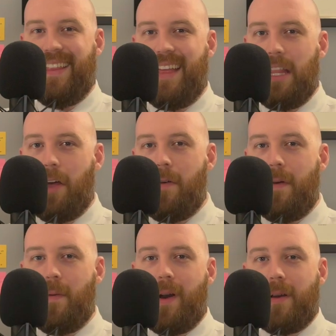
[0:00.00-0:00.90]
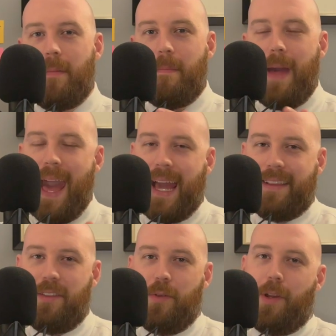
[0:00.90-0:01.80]
Hello and welcome
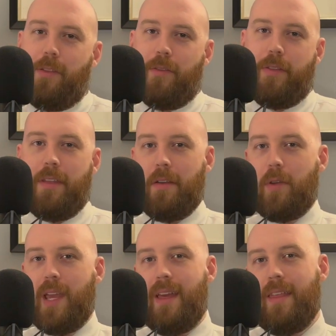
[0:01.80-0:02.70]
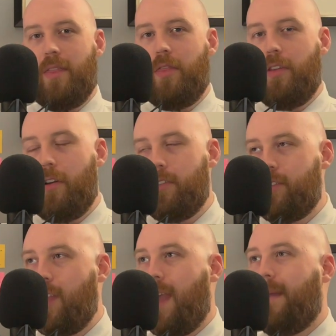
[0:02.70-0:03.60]
back to another Theory
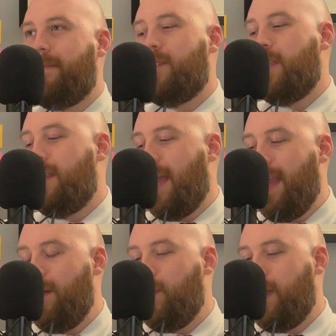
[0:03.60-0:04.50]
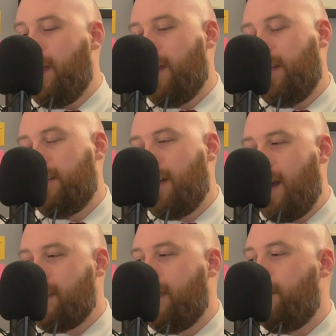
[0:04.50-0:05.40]
Thursday. Today we are
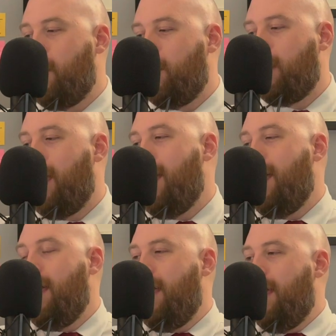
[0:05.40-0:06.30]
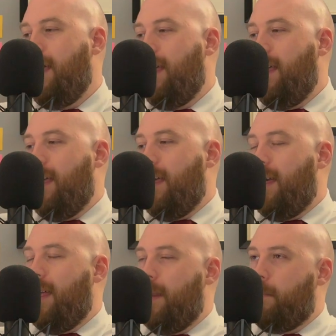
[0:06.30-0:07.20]
talking about
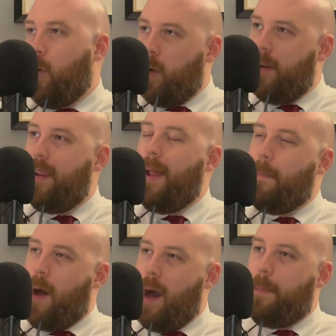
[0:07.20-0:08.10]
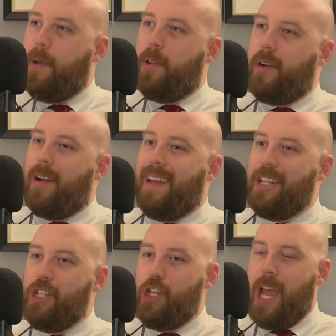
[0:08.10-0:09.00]
an important and popular
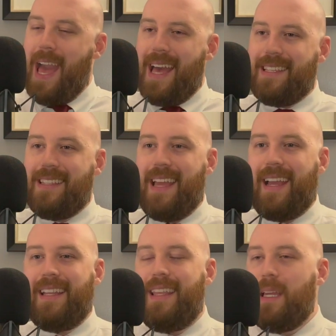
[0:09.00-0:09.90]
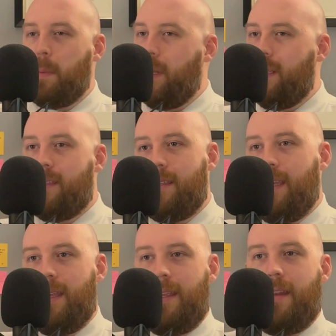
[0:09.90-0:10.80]
jazz technique, but it's
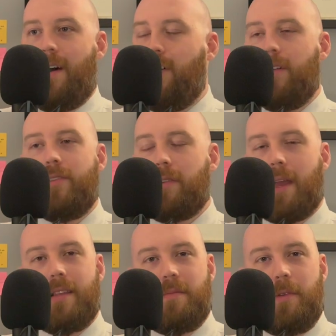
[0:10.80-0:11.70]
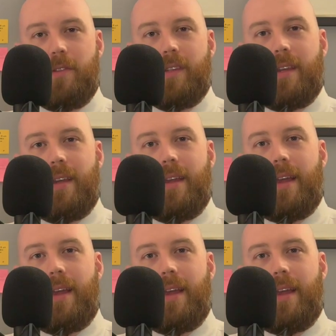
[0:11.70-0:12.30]
seen in all other kinds of music.